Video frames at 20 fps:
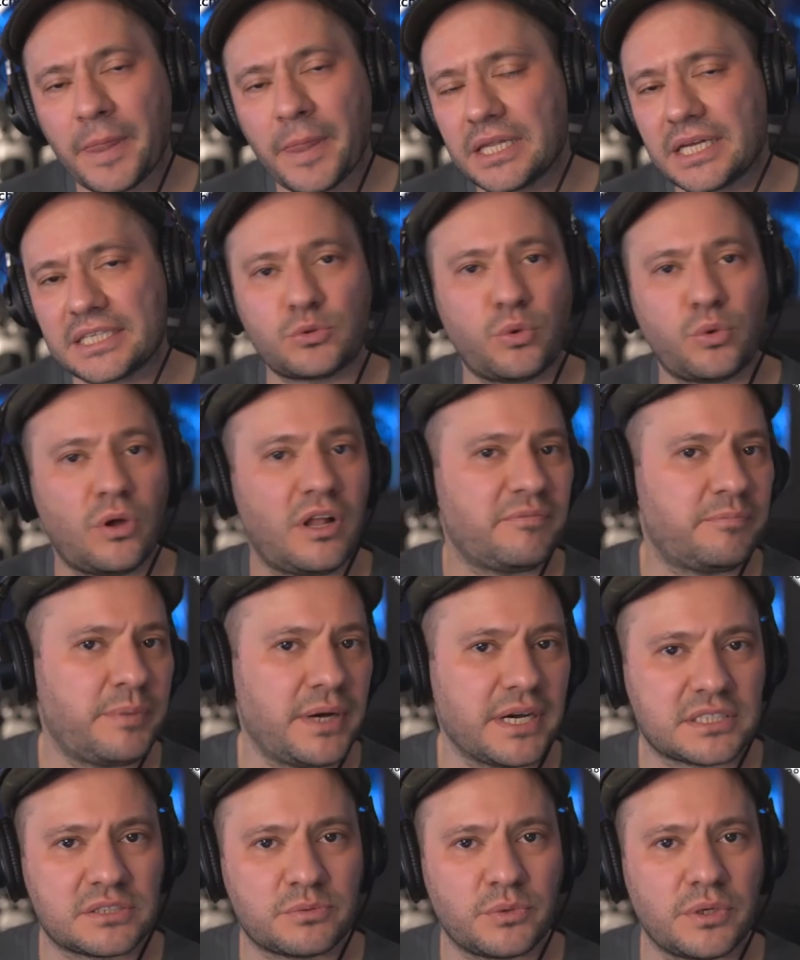like
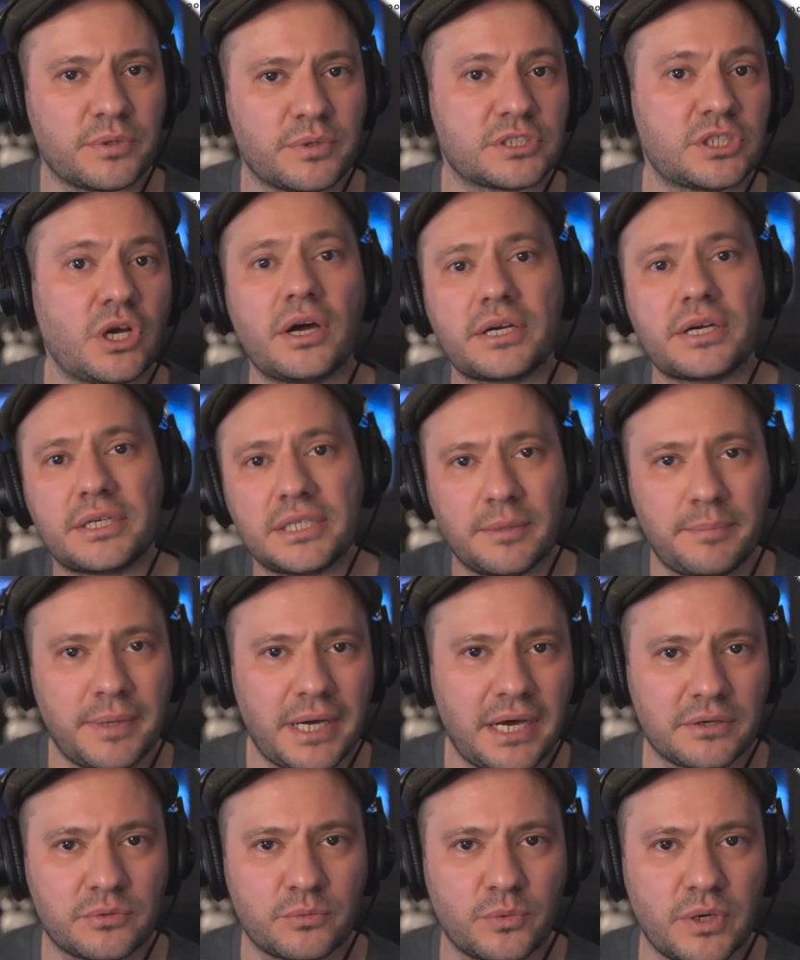$12 we were talking
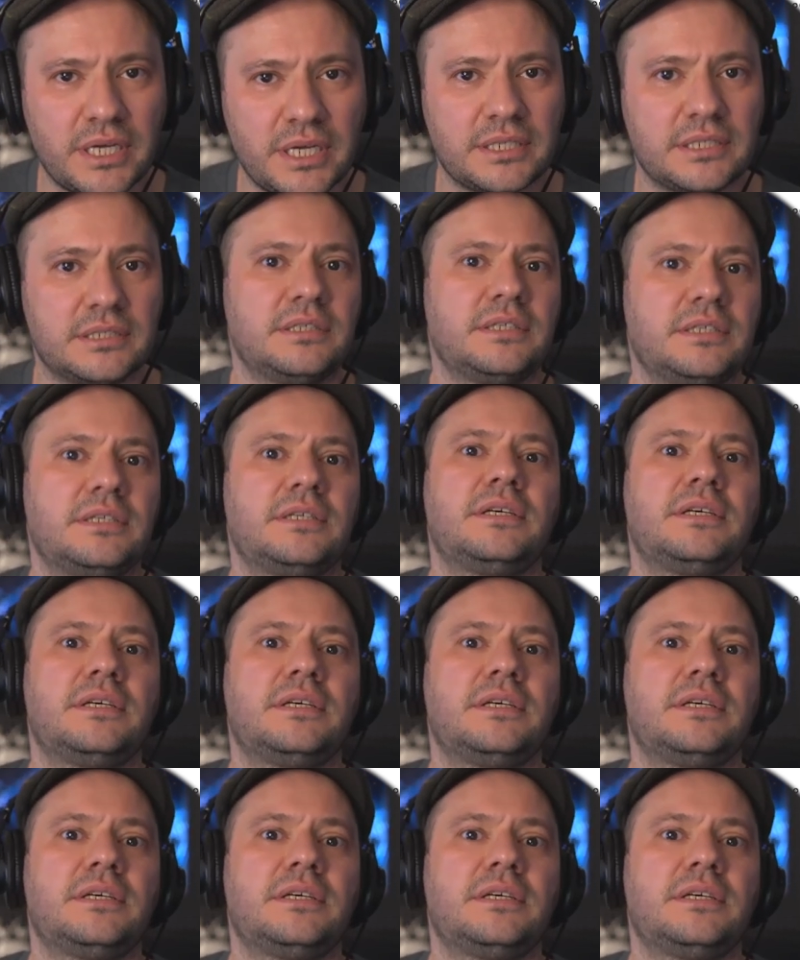about when,